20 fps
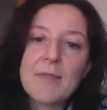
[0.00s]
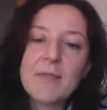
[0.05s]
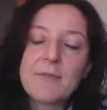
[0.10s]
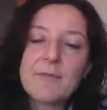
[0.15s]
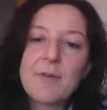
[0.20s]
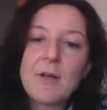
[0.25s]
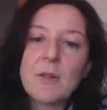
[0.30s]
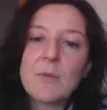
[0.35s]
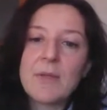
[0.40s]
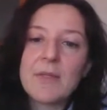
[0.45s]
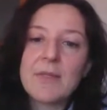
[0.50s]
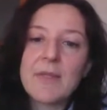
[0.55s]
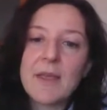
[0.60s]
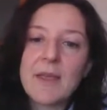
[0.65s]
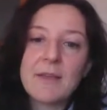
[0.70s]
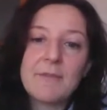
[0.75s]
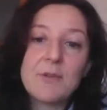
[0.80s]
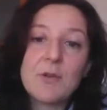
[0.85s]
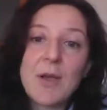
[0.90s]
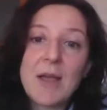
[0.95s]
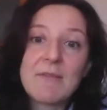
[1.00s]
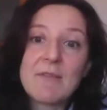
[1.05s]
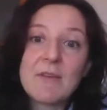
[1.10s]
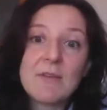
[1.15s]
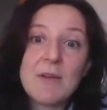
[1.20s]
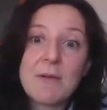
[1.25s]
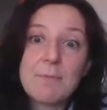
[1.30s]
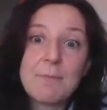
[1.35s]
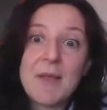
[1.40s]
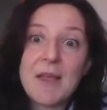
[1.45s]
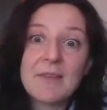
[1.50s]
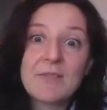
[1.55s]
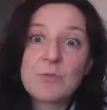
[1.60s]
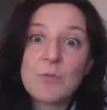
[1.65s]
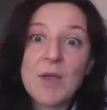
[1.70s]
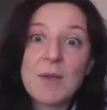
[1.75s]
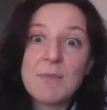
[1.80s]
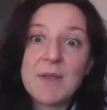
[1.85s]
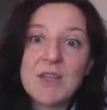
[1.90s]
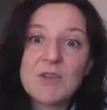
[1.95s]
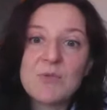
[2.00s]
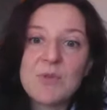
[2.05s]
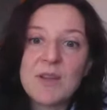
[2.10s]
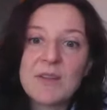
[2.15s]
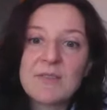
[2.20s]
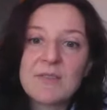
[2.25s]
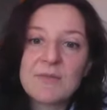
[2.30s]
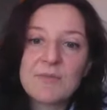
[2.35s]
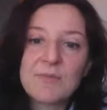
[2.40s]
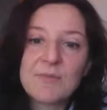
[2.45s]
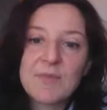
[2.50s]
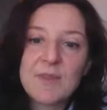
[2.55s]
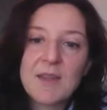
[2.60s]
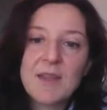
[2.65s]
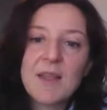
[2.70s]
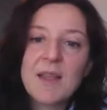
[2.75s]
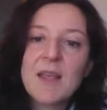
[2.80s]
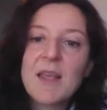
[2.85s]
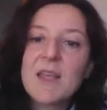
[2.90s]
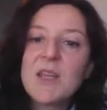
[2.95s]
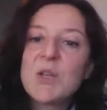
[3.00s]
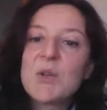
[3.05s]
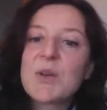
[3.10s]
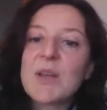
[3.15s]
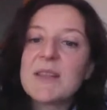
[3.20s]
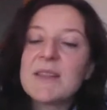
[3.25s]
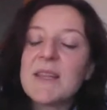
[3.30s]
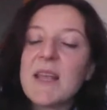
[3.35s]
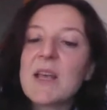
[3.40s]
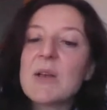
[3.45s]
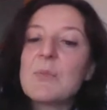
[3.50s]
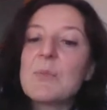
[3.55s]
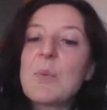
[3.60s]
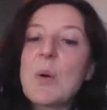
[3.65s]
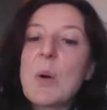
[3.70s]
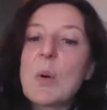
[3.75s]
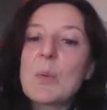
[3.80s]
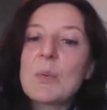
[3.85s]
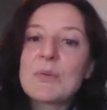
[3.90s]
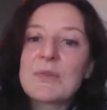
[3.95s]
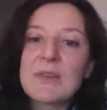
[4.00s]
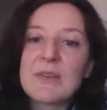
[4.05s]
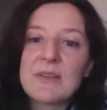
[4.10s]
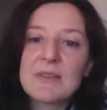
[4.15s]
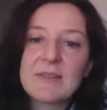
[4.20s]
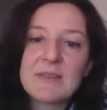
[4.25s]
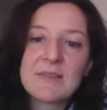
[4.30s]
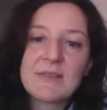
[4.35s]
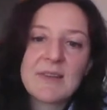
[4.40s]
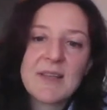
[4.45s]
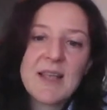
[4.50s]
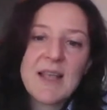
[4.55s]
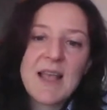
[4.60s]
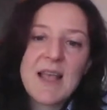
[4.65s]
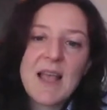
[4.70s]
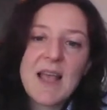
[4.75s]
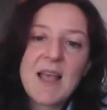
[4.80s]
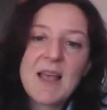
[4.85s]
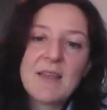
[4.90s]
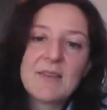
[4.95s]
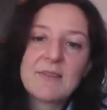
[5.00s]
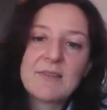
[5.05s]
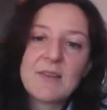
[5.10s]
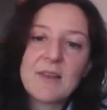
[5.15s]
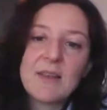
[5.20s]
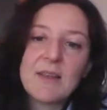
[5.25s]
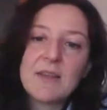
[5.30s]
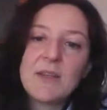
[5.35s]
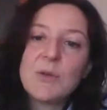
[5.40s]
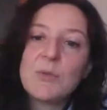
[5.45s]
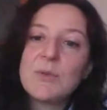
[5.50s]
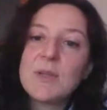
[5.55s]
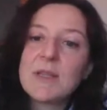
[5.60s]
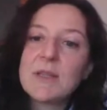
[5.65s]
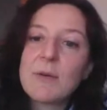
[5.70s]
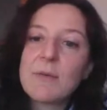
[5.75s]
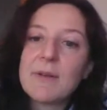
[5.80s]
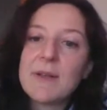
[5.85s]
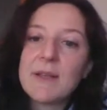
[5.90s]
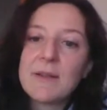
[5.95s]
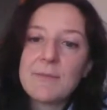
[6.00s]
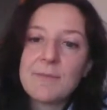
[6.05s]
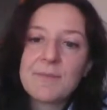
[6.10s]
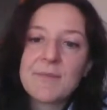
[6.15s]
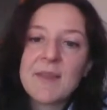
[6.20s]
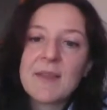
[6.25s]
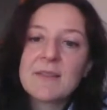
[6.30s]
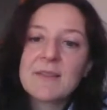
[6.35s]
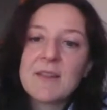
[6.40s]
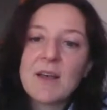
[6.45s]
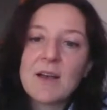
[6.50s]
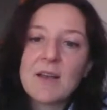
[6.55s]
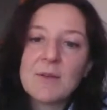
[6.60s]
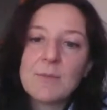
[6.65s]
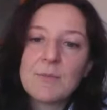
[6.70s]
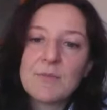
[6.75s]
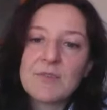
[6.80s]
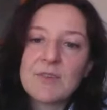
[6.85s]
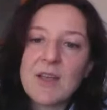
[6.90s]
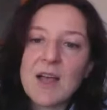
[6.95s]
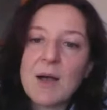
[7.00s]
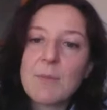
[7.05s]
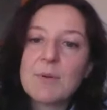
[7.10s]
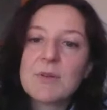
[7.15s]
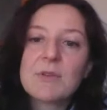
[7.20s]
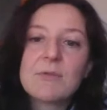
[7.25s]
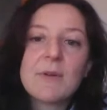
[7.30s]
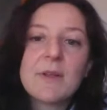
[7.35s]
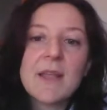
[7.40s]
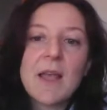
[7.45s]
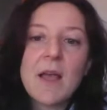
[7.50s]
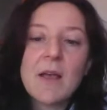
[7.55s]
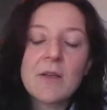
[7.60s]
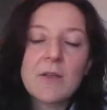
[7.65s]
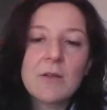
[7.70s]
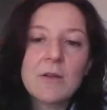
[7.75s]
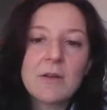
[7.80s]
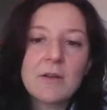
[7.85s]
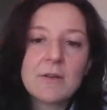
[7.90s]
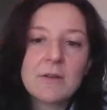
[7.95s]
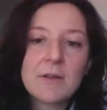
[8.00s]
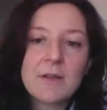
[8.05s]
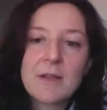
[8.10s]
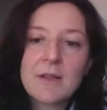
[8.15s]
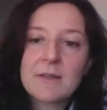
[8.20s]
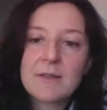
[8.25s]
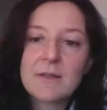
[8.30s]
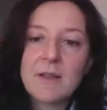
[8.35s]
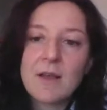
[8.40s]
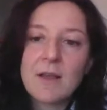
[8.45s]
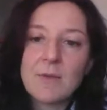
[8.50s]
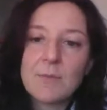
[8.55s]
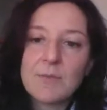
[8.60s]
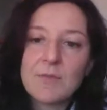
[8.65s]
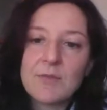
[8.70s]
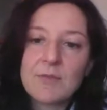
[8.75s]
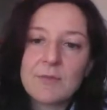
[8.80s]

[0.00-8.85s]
following thing. If you have a square matrix, you can decompose it as unitary times upper triangular times